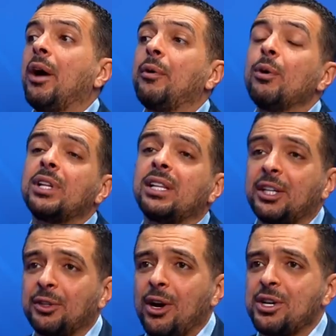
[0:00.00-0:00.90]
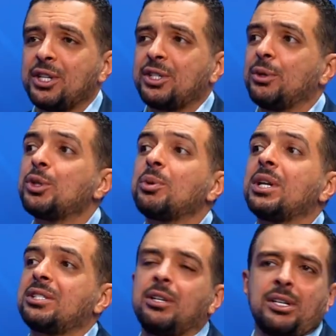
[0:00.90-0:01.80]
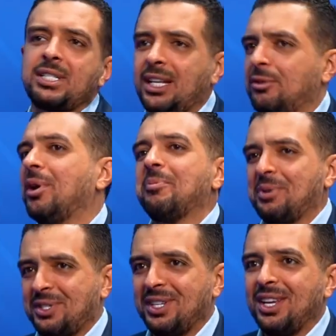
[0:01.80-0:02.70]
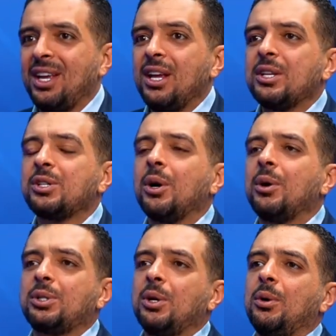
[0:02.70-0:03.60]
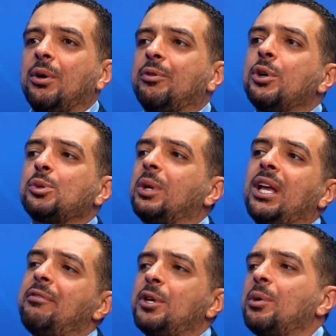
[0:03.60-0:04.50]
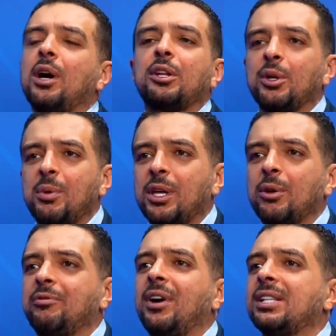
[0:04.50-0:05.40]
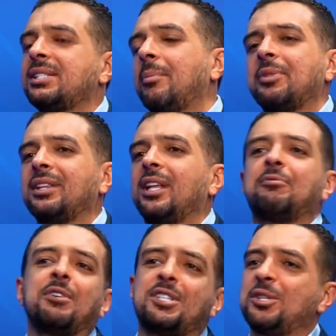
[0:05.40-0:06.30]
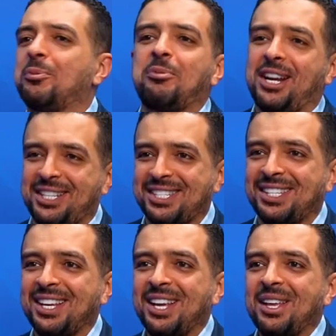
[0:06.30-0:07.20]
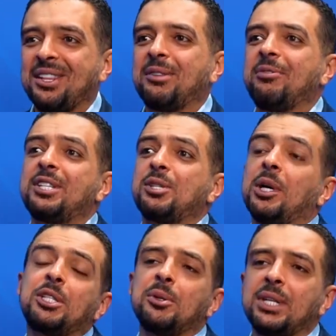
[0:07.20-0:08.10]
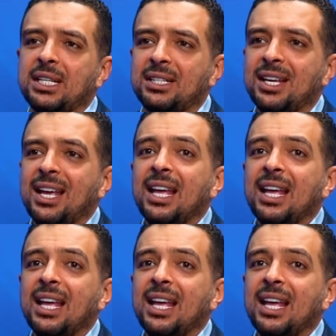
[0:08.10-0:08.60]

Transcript: You have all the technologies usually starts at Olympus. So of course, whatever you are doing, you find something that fits your practice, that fits what you need.